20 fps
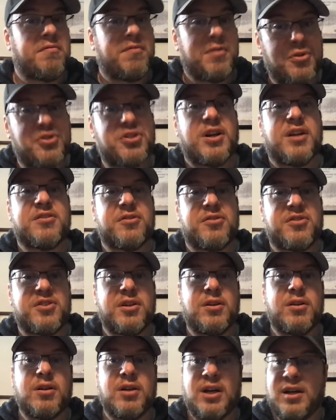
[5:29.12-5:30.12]
Flu shots are
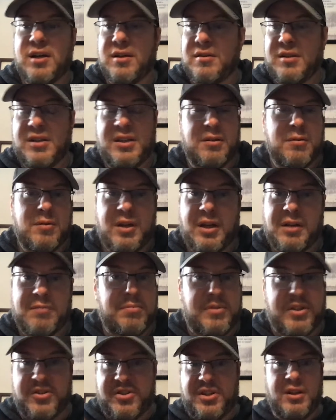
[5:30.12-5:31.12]
still uh, you know
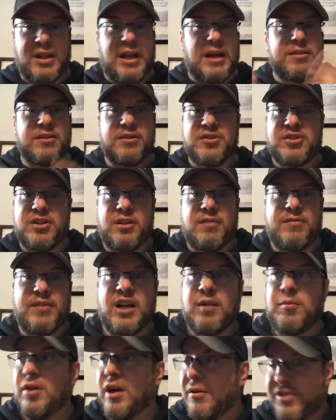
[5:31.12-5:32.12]
they're still out there, still
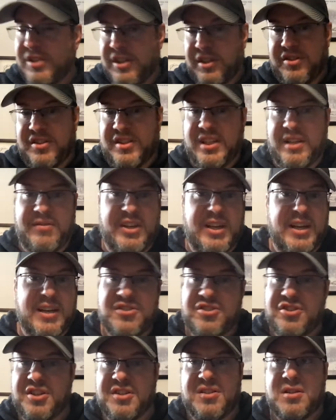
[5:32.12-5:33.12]
available. I was at C V S
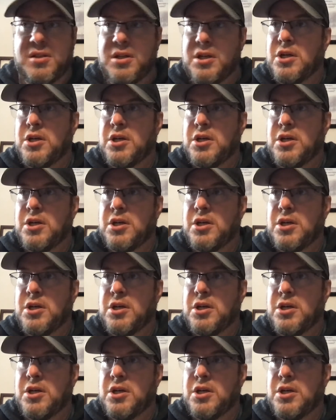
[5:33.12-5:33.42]
just